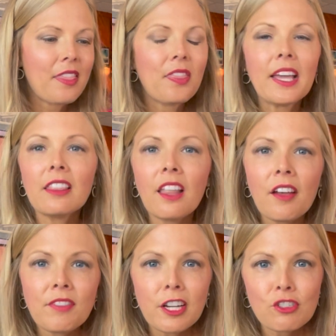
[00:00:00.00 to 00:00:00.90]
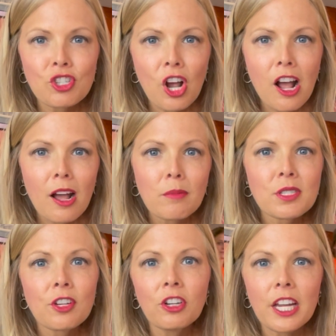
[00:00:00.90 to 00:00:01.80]
They love their jobs.
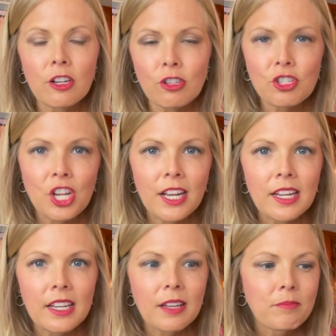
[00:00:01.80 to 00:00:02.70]
They're energetic.